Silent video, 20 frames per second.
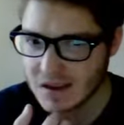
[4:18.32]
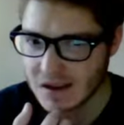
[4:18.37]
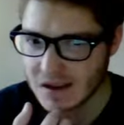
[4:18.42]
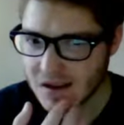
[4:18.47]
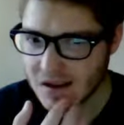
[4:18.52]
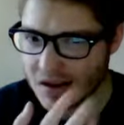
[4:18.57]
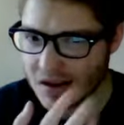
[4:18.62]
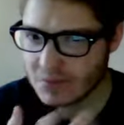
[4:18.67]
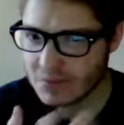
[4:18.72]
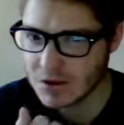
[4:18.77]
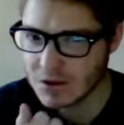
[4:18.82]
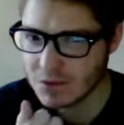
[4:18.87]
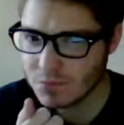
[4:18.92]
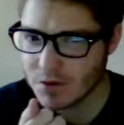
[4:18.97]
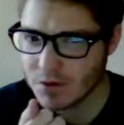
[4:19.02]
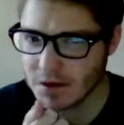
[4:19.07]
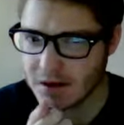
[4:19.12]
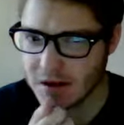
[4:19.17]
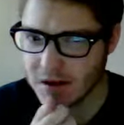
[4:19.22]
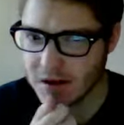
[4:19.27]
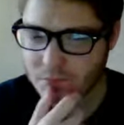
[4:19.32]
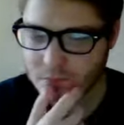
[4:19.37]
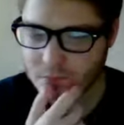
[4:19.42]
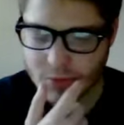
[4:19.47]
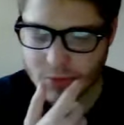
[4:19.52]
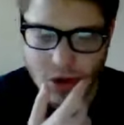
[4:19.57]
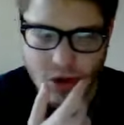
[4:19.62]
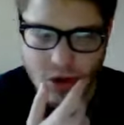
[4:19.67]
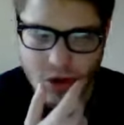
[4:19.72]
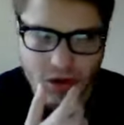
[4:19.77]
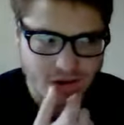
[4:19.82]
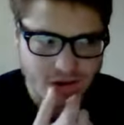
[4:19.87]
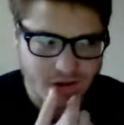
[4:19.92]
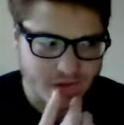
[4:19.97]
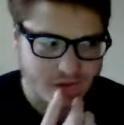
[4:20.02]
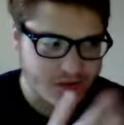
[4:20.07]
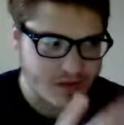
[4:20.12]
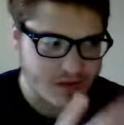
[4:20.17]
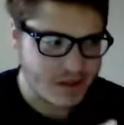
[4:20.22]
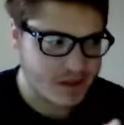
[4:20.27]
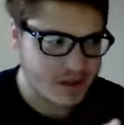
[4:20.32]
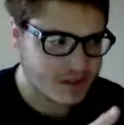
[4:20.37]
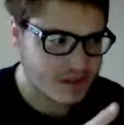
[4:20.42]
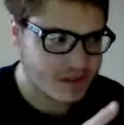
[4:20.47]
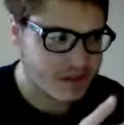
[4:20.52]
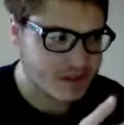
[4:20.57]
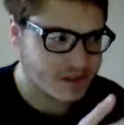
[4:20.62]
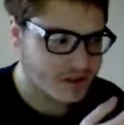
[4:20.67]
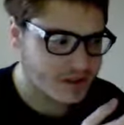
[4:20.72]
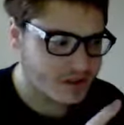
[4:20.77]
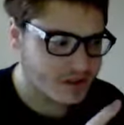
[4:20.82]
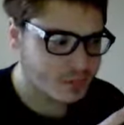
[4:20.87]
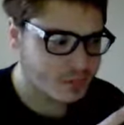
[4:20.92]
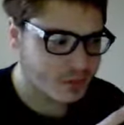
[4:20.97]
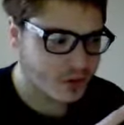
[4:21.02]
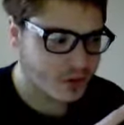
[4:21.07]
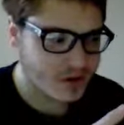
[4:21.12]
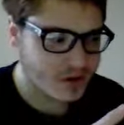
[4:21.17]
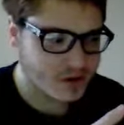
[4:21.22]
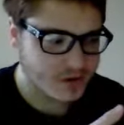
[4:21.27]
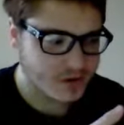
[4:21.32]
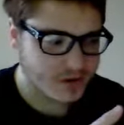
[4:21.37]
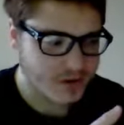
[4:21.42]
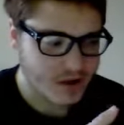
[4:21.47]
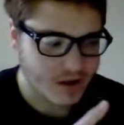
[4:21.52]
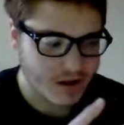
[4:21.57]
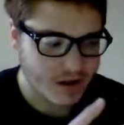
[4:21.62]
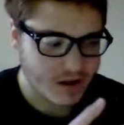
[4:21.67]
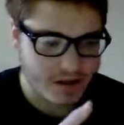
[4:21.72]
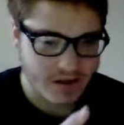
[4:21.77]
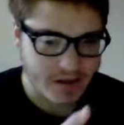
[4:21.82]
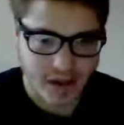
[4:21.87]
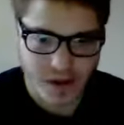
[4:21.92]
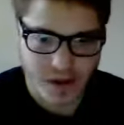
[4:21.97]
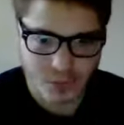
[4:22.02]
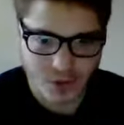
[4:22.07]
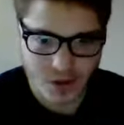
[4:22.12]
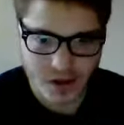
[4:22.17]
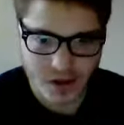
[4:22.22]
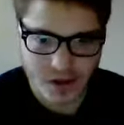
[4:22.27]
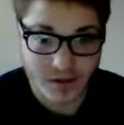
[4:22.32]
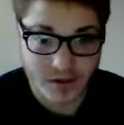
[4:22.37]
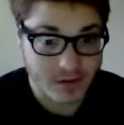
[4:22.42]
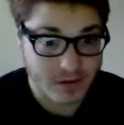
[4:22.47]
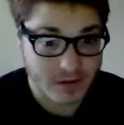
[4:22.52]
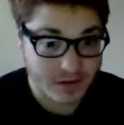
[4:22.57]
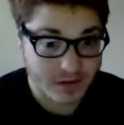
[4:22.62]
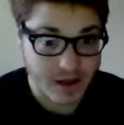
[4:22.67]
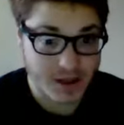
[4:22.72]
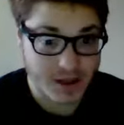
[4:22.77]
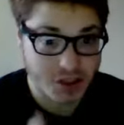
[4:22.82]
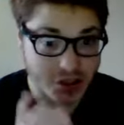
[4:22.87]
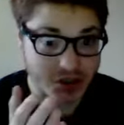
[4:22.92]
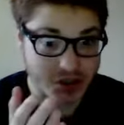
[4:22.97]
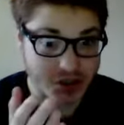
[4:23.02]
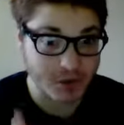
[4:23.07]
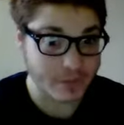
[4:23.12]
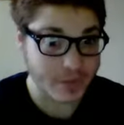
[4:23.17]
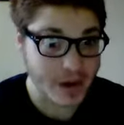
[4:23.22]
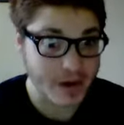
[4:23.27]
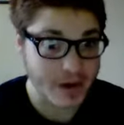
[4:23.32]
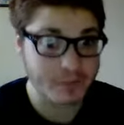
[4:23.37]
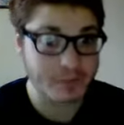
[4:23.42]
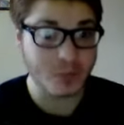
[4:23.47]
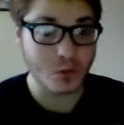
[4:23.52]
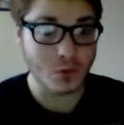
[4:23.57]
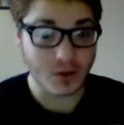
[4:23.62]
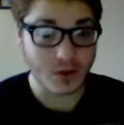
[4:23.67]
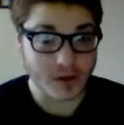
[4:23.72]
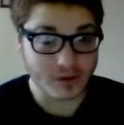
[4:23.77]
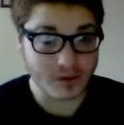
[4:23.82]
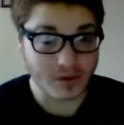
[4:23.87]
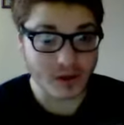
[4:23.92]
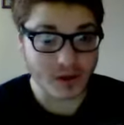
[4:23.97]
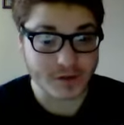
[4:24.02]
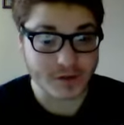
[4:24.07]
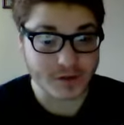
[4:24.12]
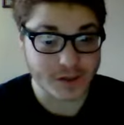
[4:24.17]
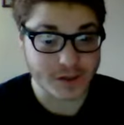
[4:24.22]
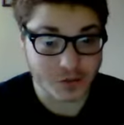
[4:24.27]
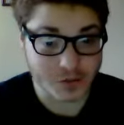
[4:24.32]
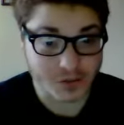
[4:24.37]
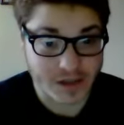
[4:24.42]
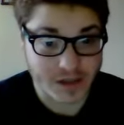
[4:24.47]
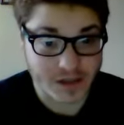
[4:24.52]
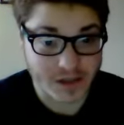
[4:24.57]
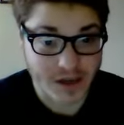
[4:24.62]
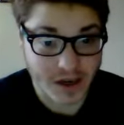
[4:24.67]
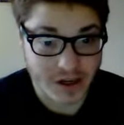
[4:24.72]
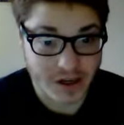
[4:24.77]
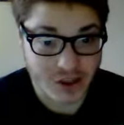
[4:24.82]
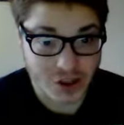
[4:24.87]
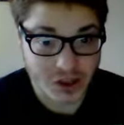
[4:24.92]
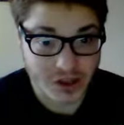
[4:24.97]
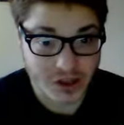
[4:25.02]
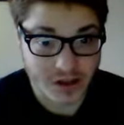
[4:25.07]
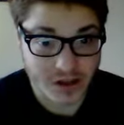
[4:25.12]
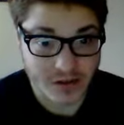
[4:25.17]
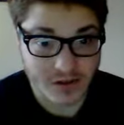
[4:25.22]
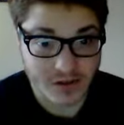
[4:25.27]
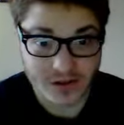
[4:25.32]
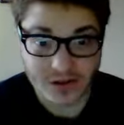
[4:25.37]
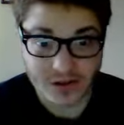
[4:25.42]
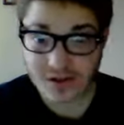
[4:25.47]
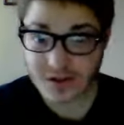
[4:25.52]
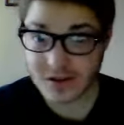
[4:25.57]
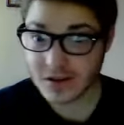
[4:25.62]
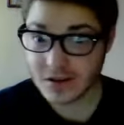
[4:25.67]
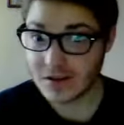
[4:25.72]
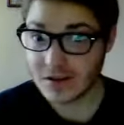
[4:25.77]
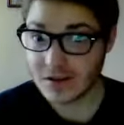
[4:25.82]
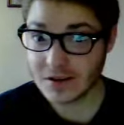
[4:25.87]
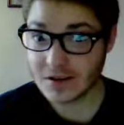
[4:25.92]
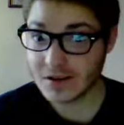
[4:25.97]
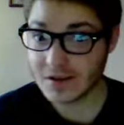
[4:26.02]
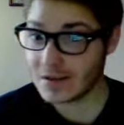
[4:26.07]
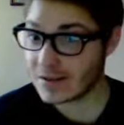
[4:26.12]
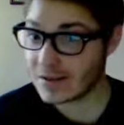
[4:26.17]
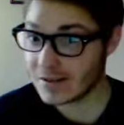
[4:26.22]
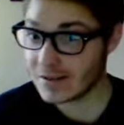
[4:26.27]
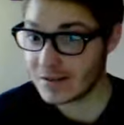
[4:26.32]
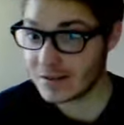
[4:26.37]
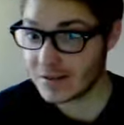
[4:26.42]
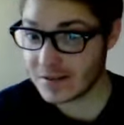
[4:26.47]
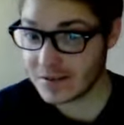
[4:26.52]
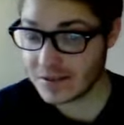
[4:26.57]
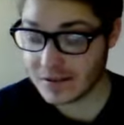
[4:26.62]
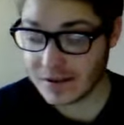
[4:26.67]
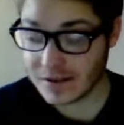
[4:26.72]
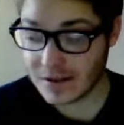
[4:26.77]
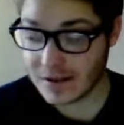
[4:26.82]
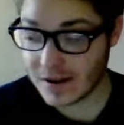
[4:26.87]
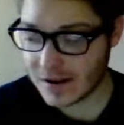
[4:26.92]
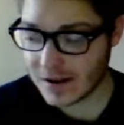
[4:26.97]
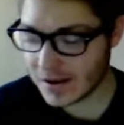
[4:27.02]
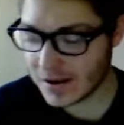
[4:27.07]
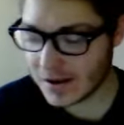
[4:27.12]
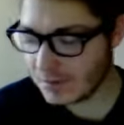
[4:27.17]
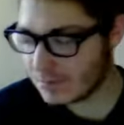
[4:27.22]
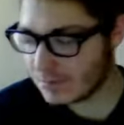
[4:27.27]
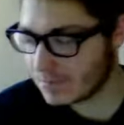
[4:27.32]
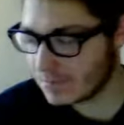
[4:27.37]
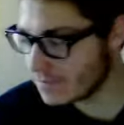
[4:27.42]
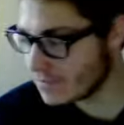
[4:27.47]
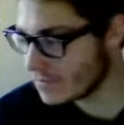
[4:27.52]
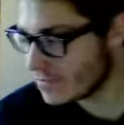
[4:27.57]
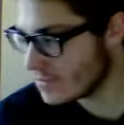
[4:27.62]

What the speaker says: I'm going to bring up call of Dusty's point, NAMBLA, National Man-Boy Love Association. Does